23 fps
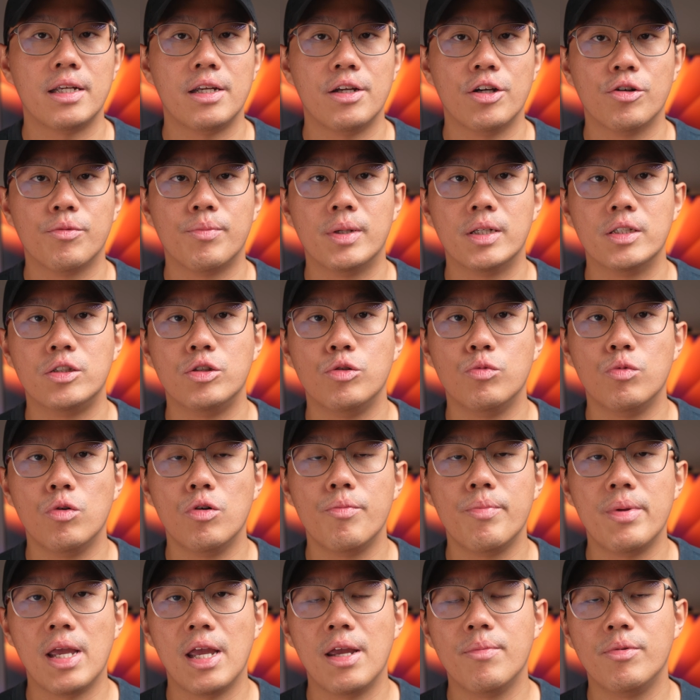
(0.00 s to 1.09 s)
the earbuds, you will
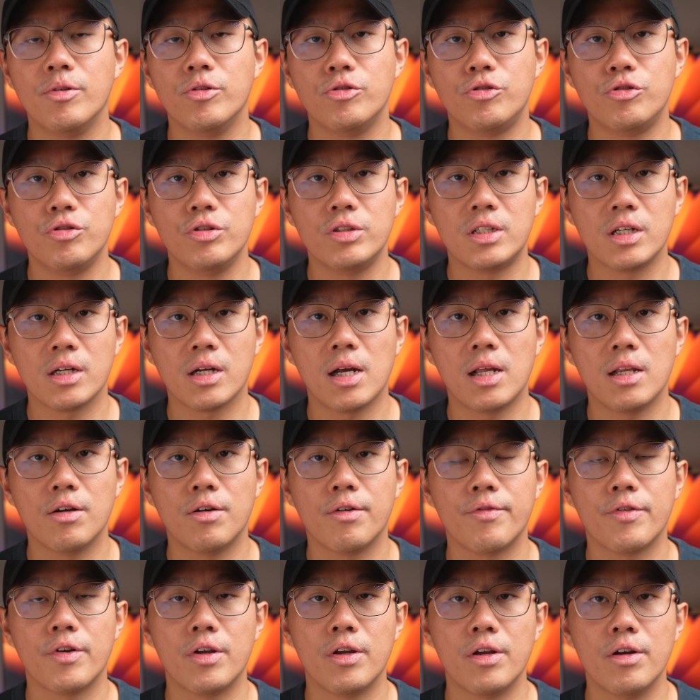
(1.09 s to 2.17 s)
be able to choose the color
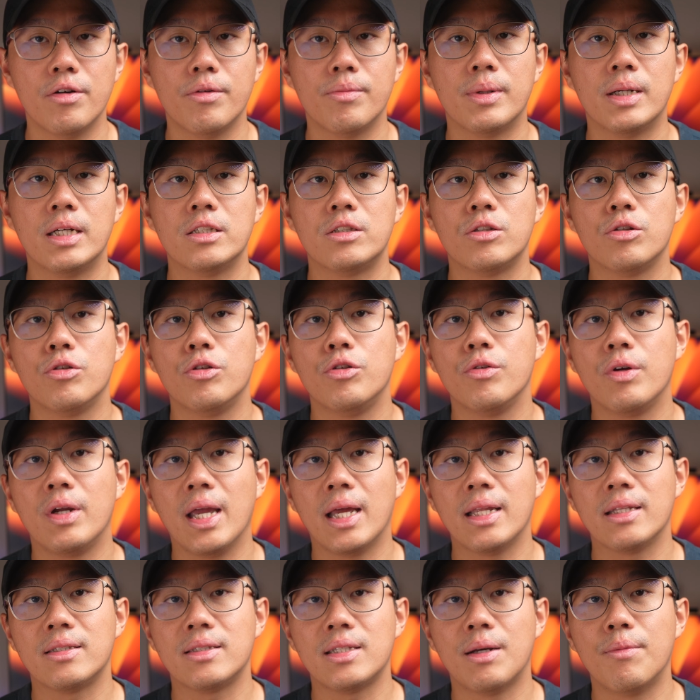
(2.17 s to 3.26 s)
of your earbuds, so you
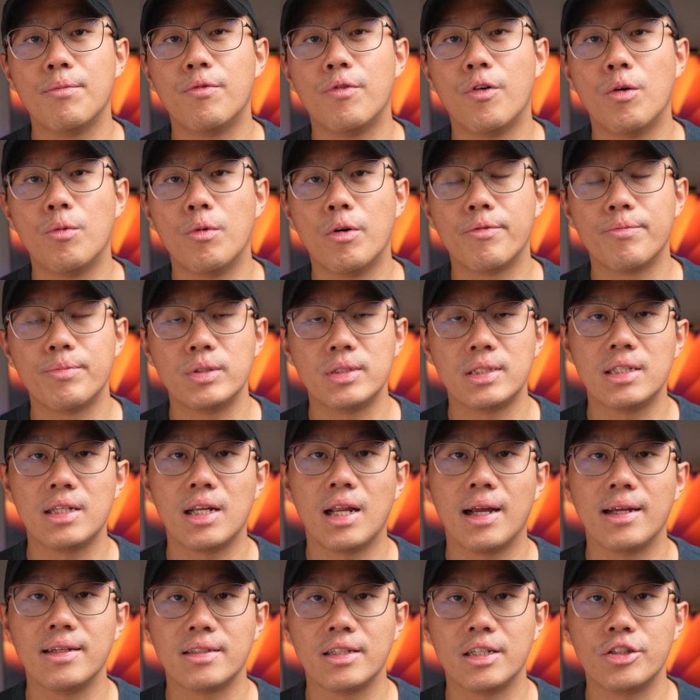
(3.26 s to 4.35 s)
get some form of
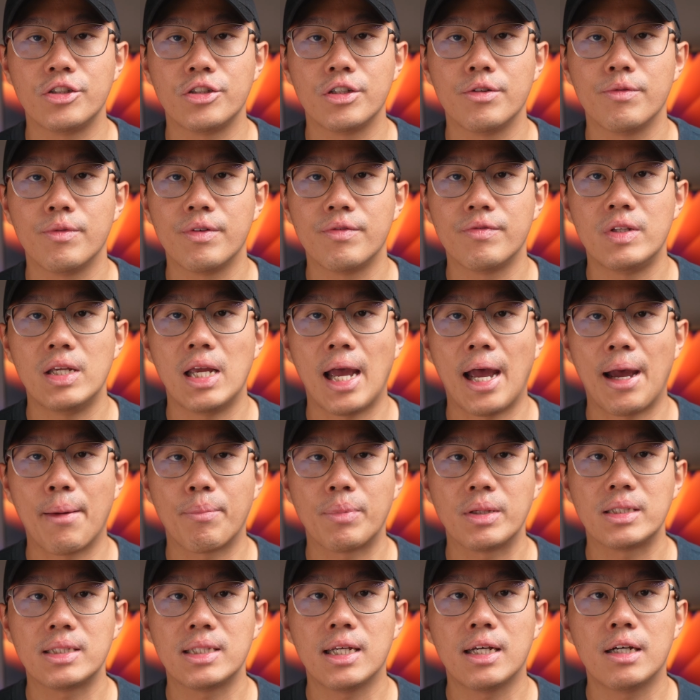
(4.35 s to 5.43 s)
personalization with the app
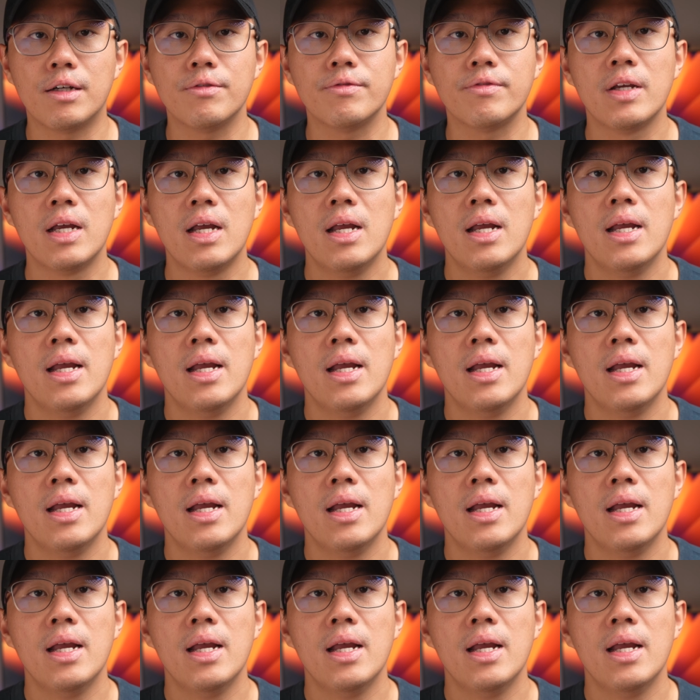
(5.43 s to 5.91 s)
itself.